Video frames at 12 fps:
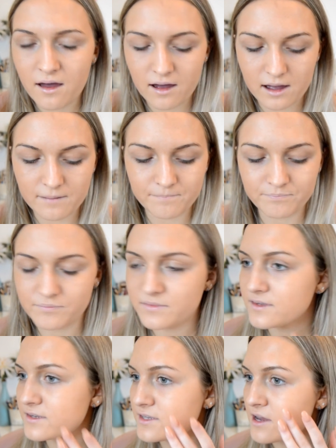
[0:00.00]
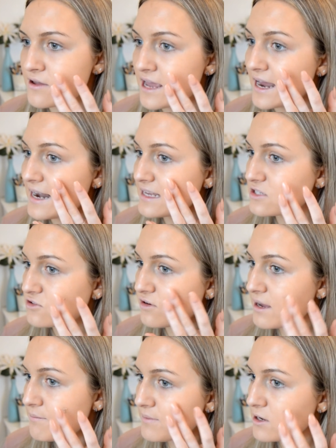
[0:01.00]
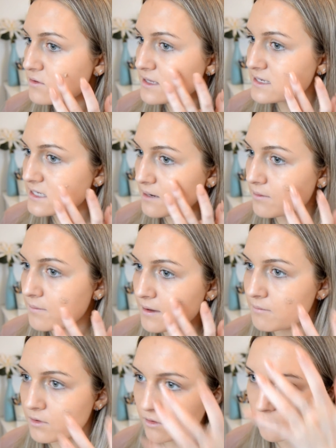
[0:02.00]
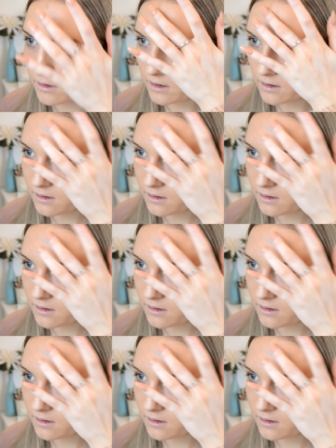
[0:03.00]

So yeah, let's try and build this up a bit more.